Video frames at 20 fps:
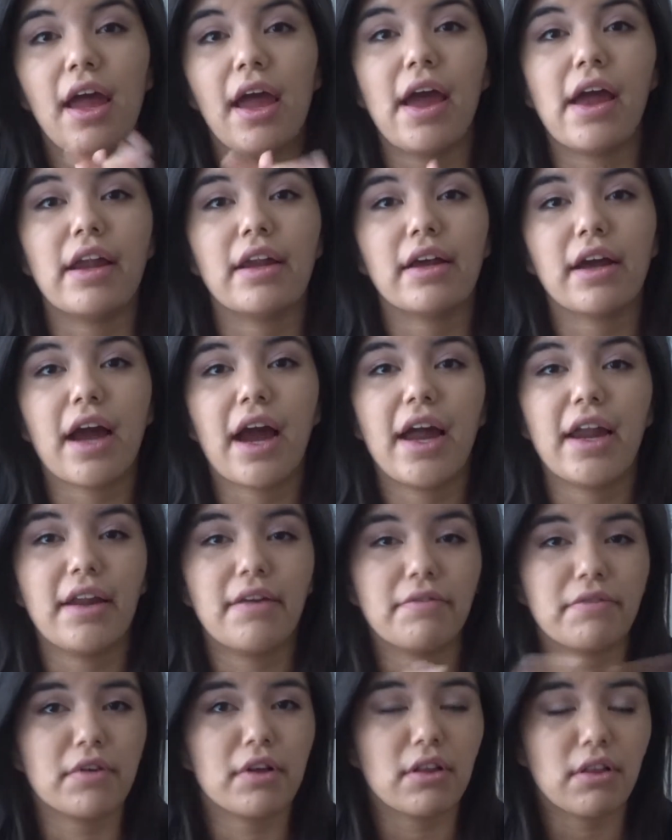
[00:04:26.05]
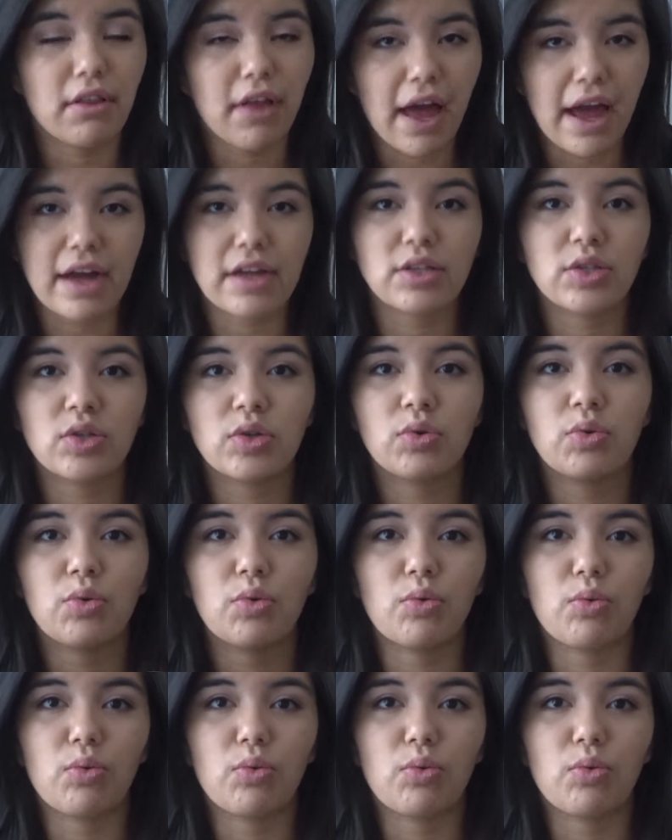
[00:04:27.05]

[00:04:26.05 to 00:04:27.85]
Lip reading: and kind of collect